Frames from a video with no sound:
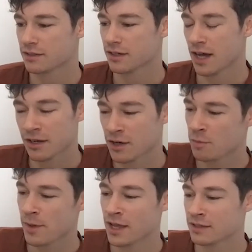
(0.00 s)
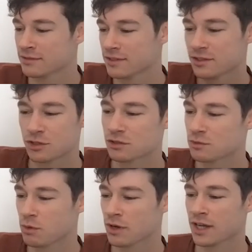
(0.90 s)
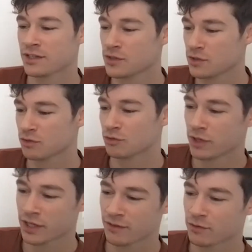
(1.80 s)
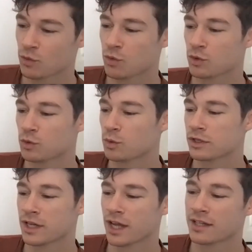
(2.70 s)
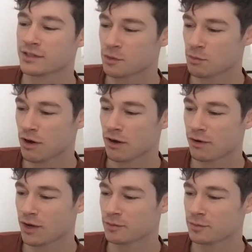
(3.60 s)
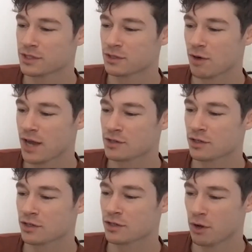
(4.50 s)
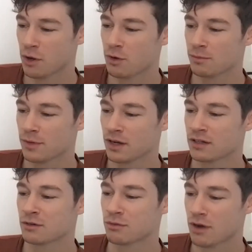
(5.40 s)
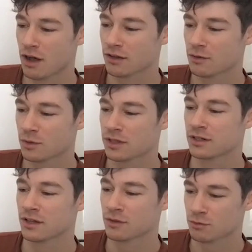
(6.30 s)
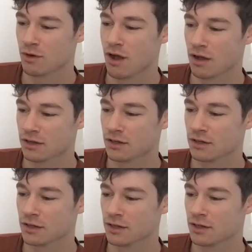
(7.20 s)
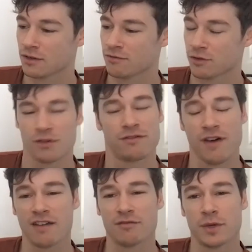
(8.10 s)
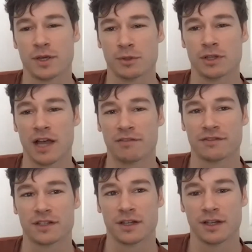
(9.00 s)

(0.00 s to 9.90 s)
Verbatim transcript: "I don't know, man. This is just what I do. Like if the world were to end tomorrow, I'd be scratching a poem on a rock with another rock for the 5 people left."